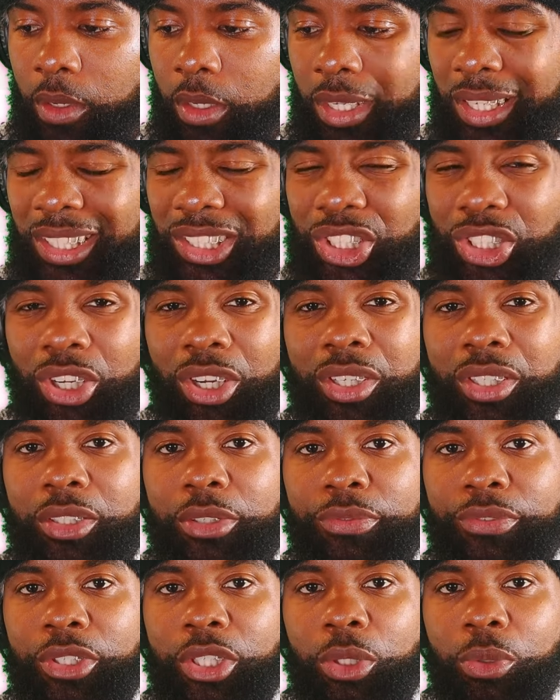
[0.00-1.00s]
he started
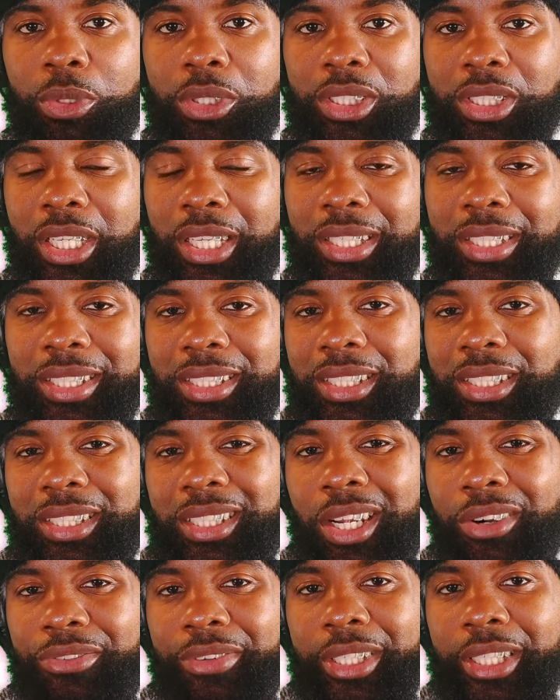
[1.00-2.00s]
the video with saying this is
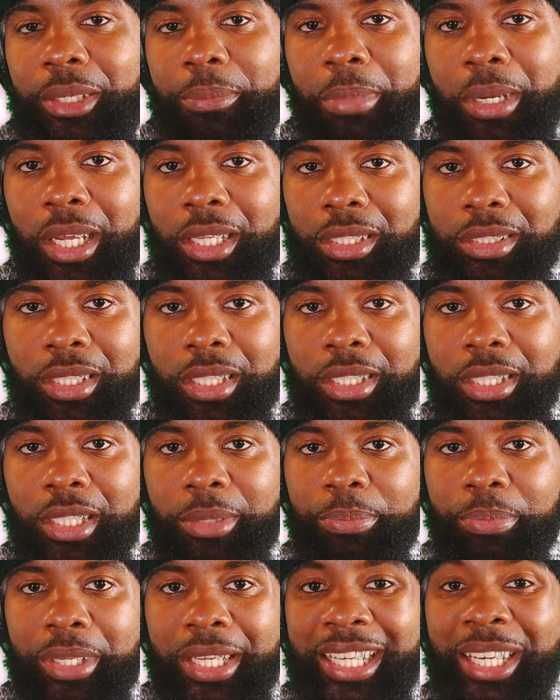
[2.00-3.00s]
not really
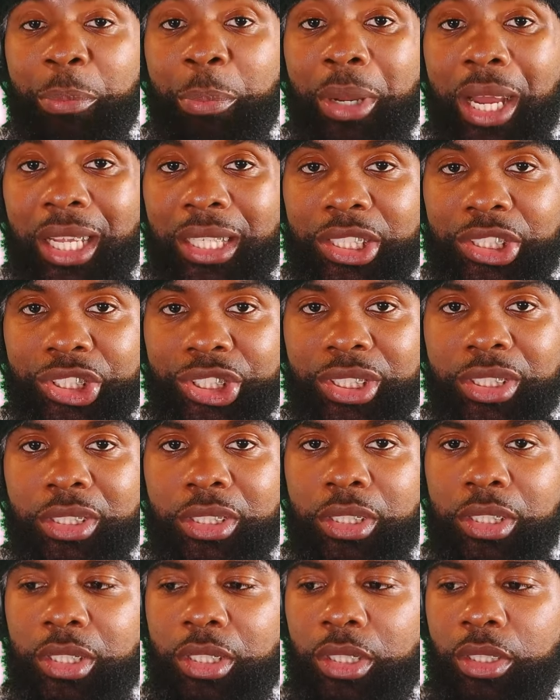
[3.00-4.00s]
an apology.
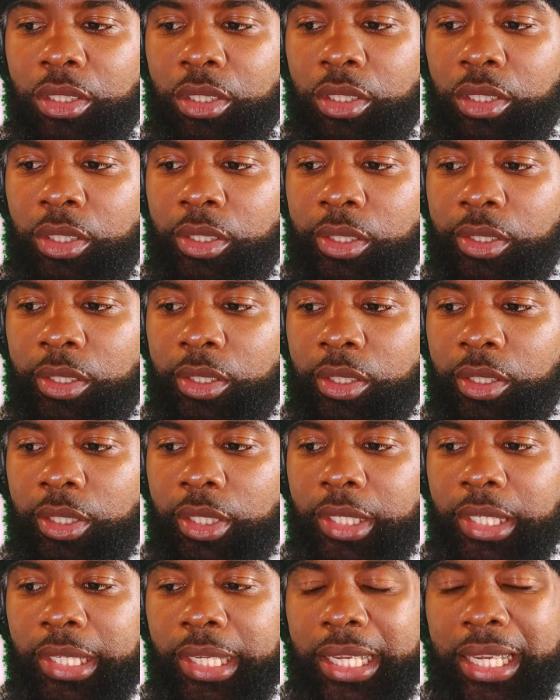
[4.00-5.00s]

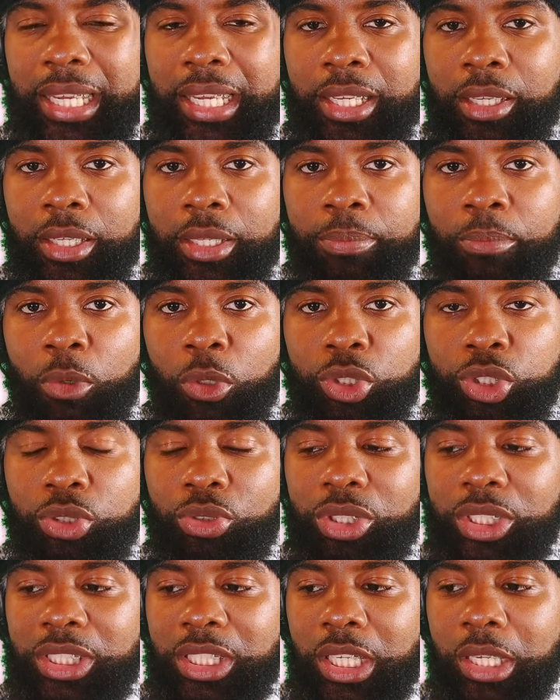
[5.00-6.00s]
It more so
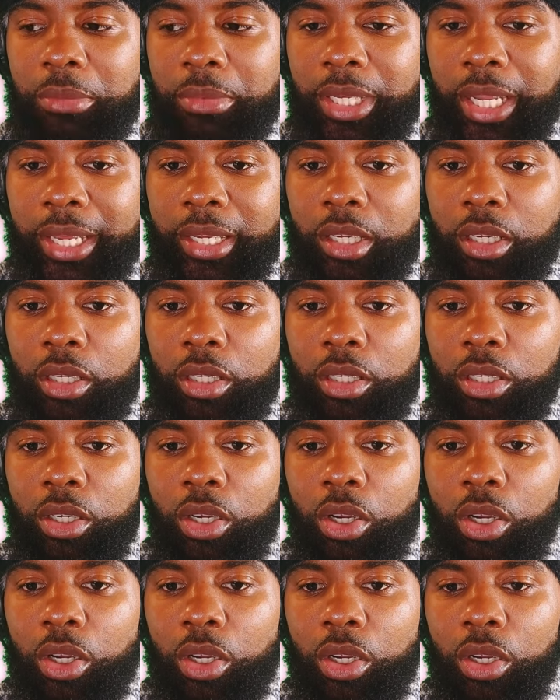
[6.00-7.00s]
seemed like
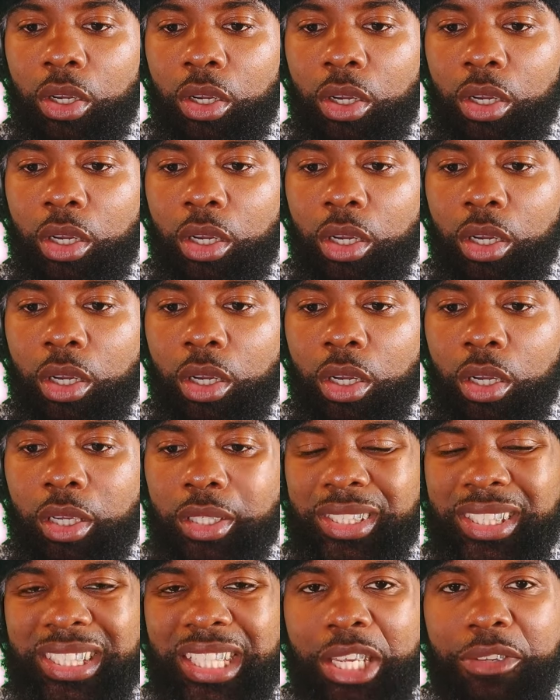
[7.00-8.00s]

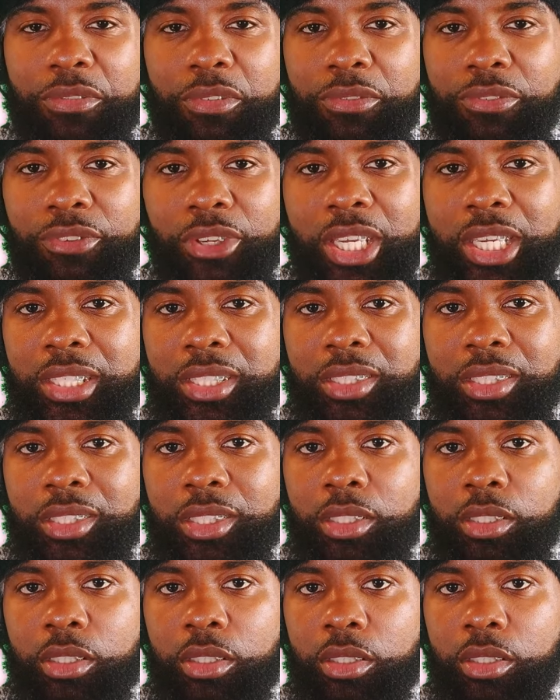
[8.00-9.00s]
saving
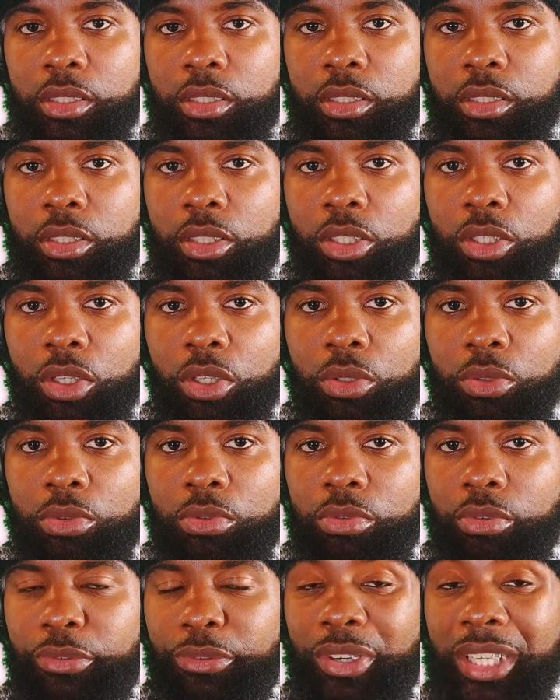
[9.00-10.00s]
face, you know,
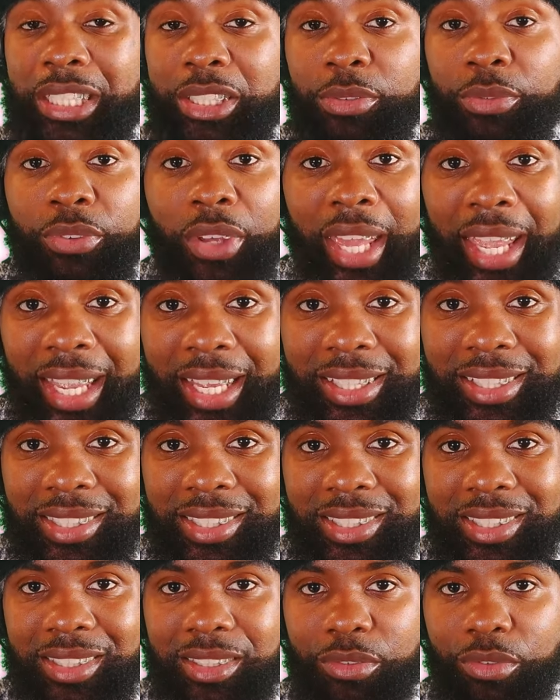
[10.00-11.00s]
for his
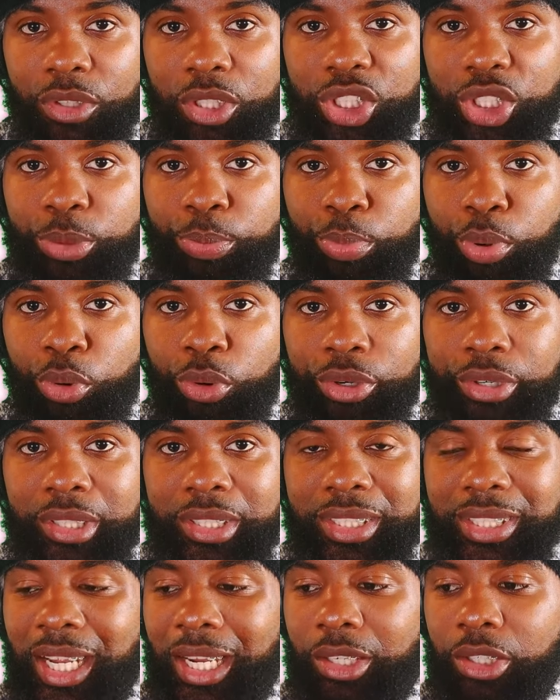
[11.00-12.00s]
fans, for his
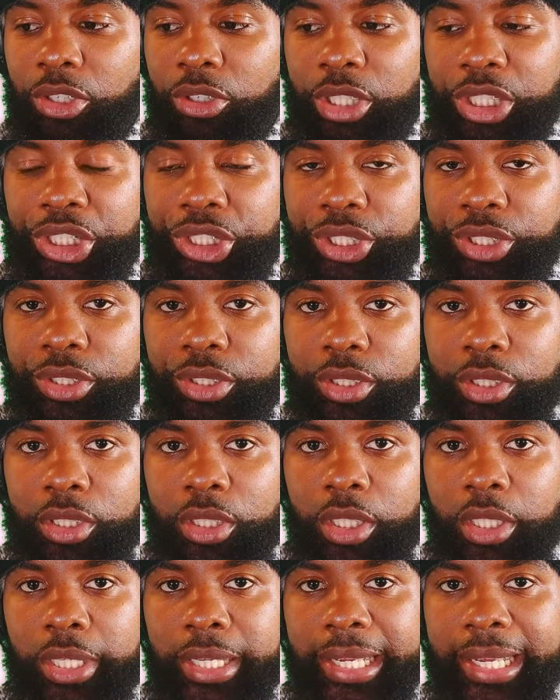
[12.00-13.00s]
supporters, not Christians.
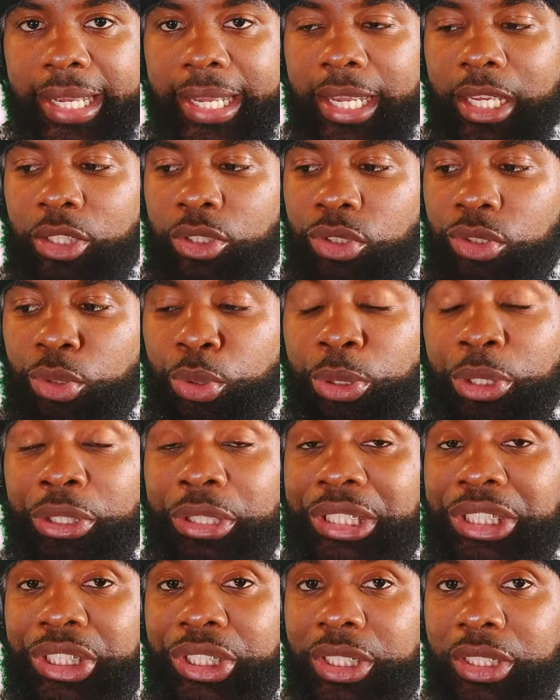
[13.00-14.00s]
And true
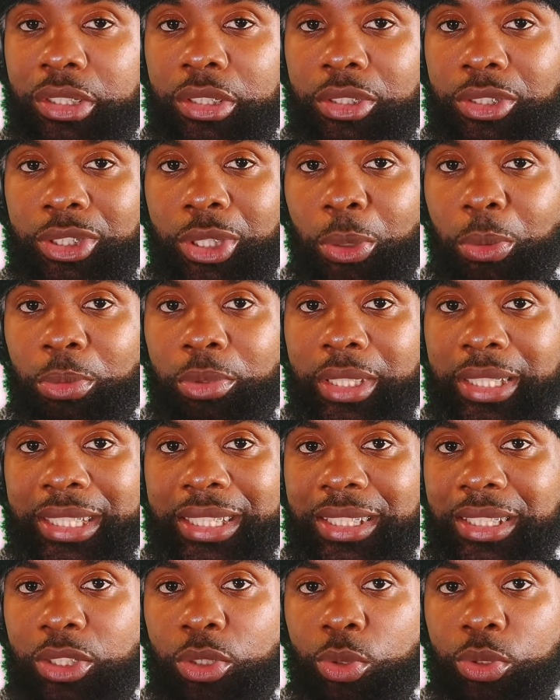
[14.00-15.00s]
Christians don't
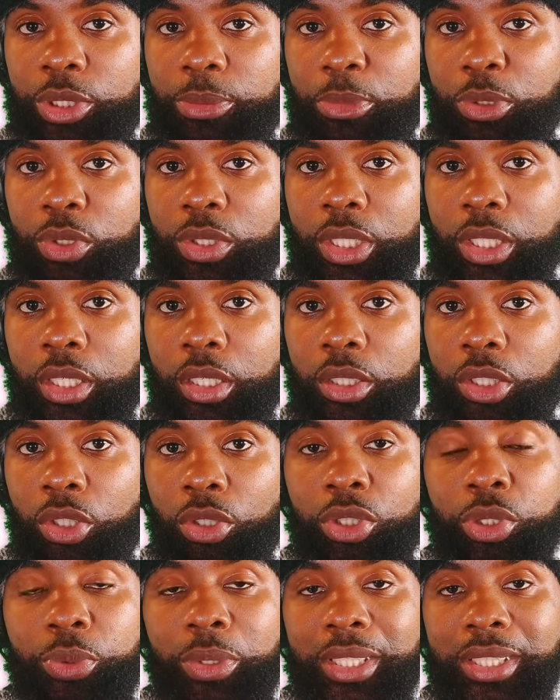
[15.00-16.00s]
listen to his music.
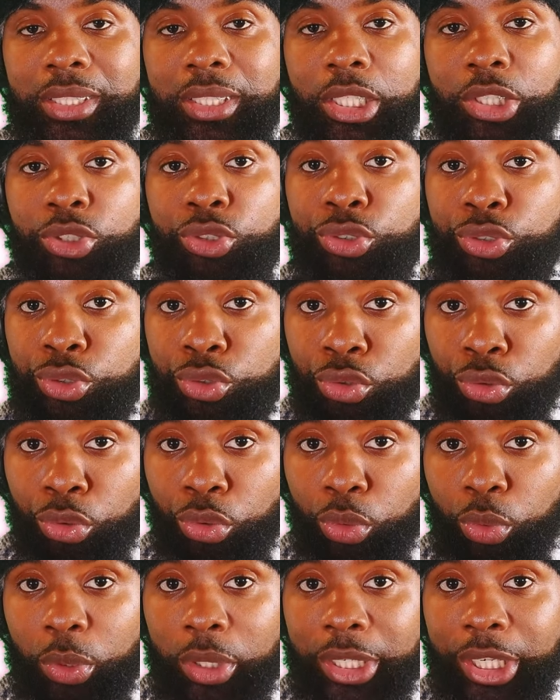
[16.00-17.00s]
Notice what I said.
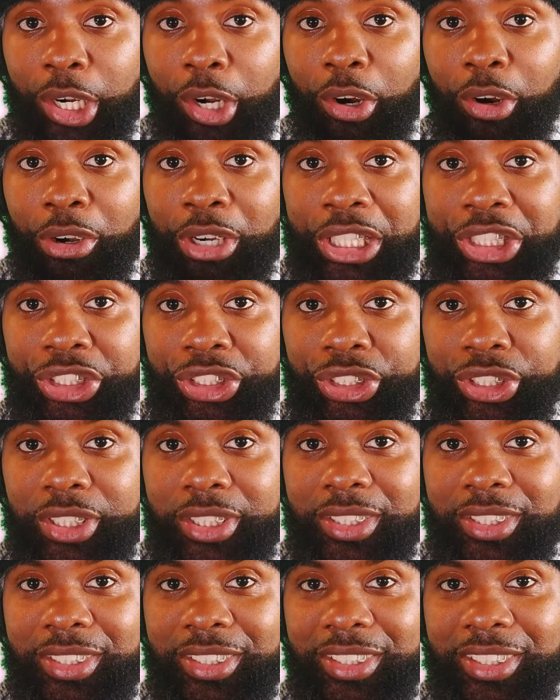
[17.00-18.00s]
True
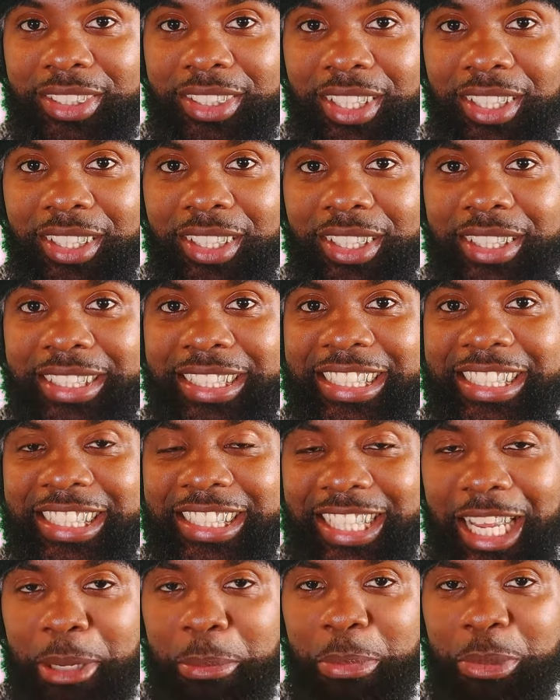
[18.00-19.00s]
Christians,
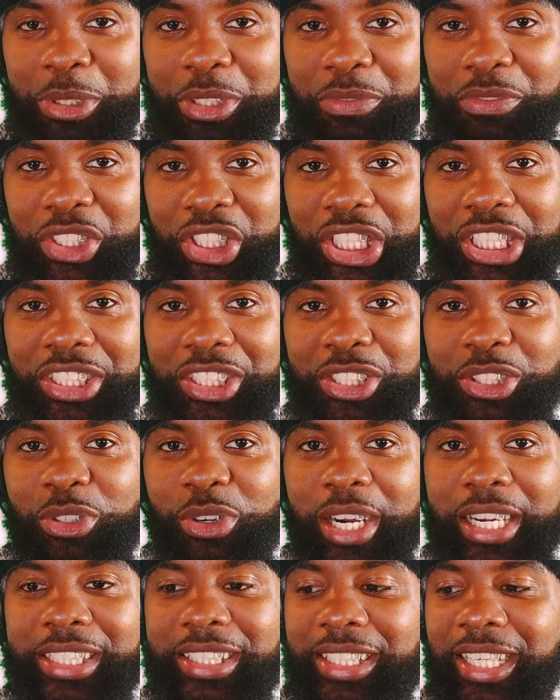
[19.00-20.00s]
disciples of Jesus
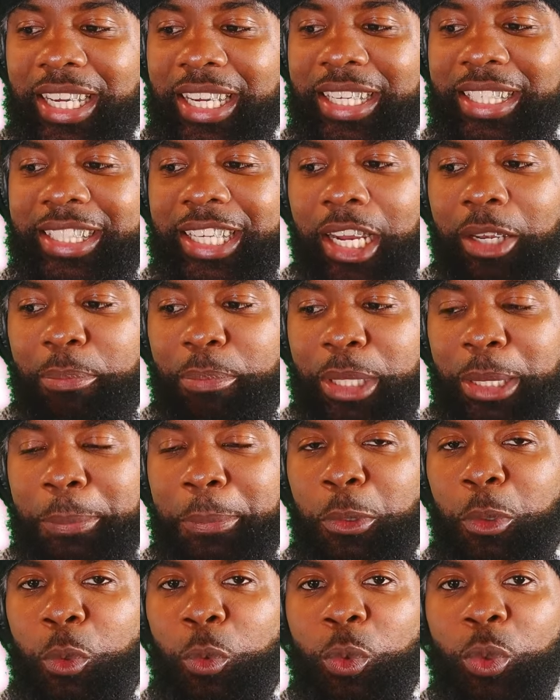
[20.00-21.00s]
Christ, not
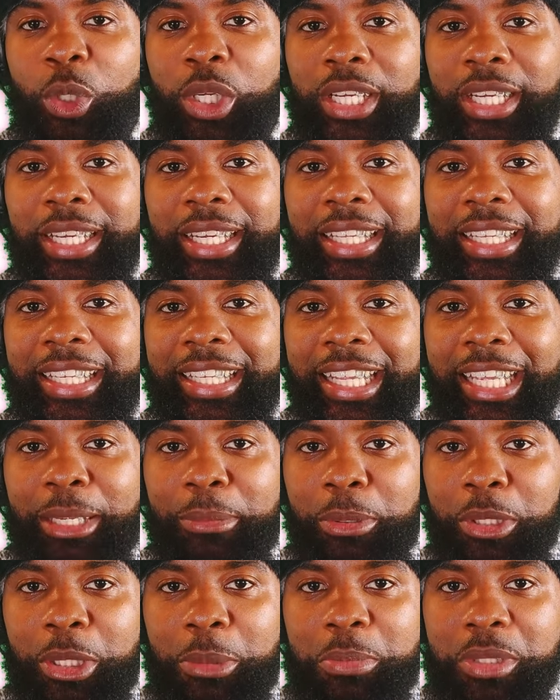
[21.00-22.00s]
people who
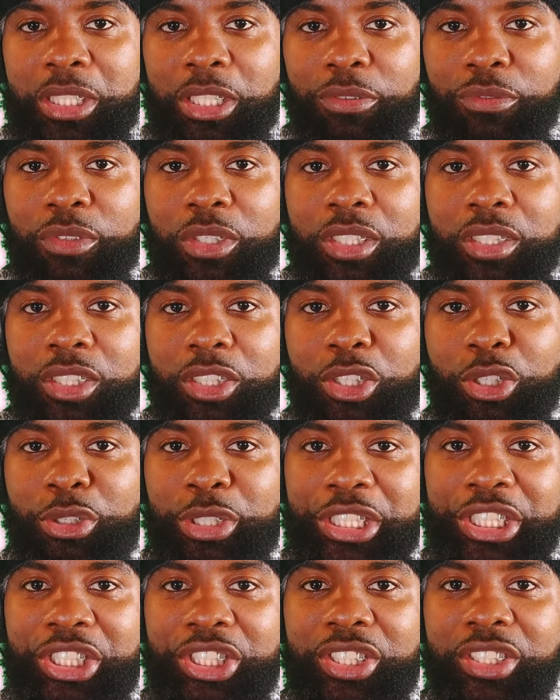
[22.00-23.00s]
label themselves as
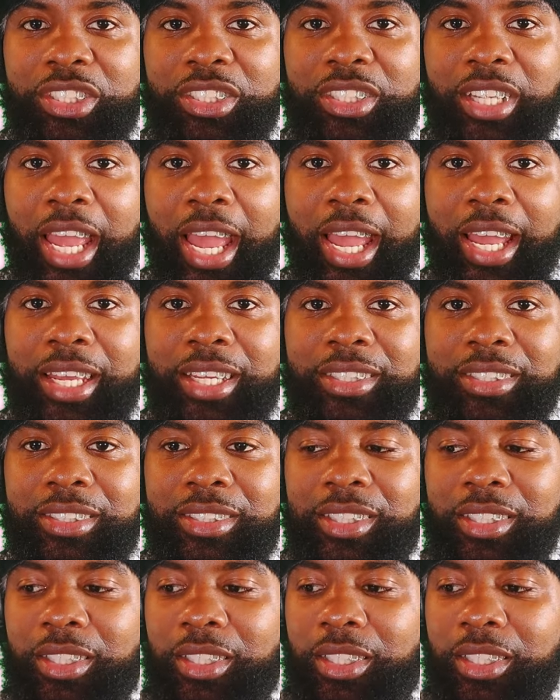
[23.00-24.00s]
Christians as